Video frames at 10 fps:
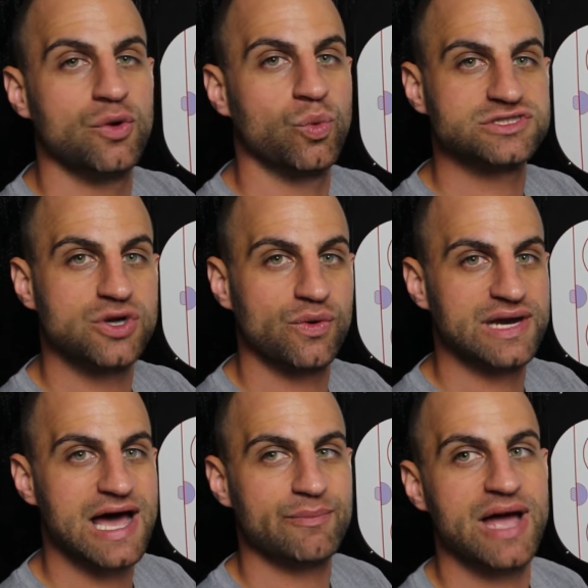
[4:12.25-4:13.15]
what's
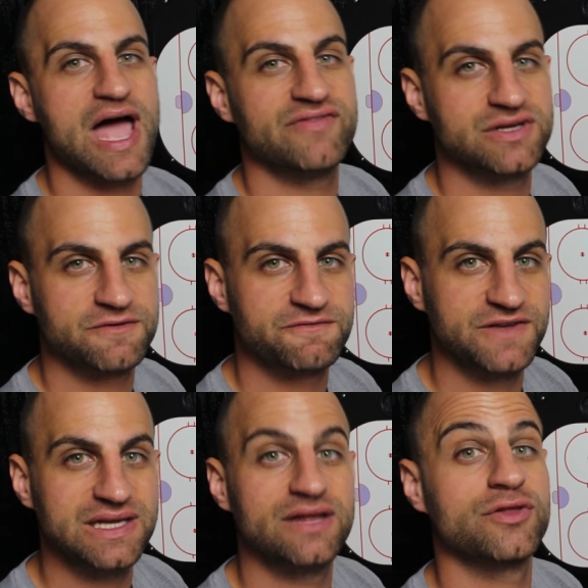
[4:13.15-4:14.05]
going on by having your
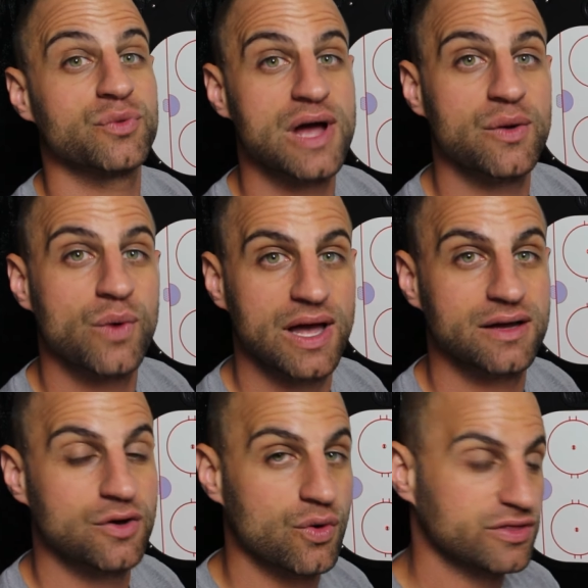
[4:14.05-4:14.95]
feet in the right way,
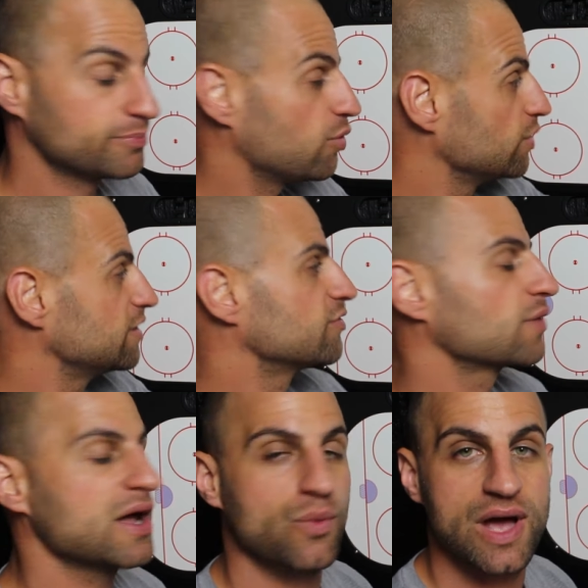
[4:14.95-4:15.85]
going pointed the
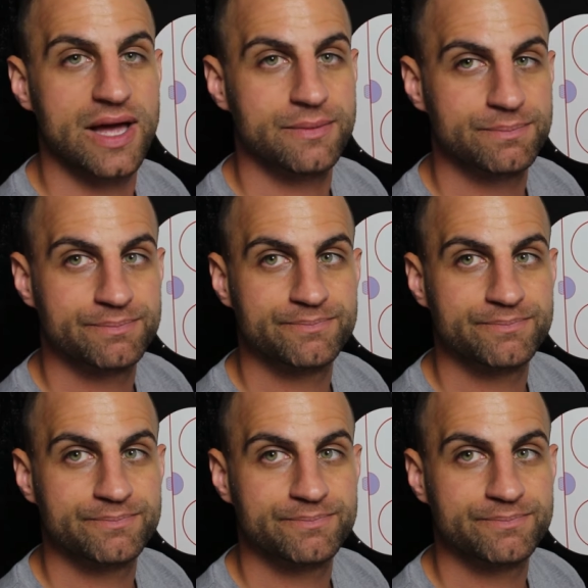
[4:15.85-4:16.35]
right way.